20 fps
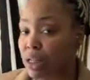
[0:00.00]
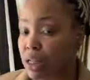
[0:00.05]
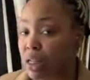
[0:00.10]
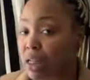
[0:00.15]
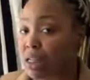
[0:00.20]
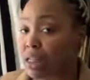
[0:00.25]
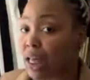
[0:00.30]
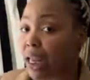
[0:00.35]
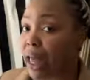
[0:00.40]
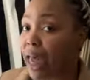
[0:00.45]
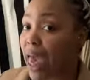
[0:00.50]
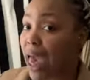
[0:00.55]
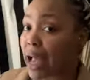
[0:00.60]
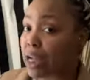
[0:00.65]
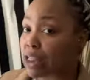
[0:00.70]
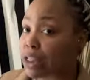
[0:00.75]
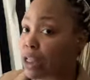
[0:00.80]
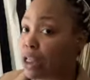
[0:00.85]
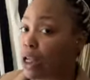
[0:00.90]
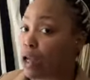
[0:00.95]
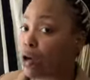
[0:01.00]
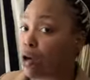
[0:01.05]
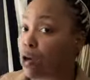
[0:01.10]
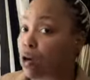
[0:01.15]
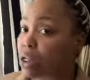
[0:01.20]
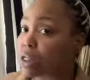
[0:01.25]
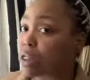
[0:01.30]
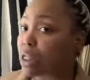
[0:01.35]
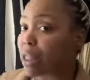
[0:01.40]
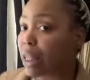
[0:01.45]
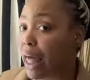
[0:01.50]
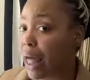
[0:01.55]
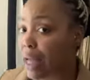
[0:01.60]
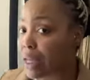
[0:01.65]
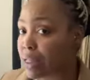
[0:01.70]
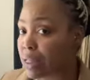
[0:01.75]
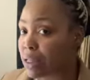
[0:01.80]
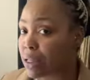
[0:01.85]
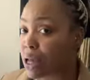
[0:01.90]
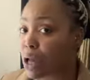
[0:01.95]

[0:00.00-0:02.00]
is that it actually costs less.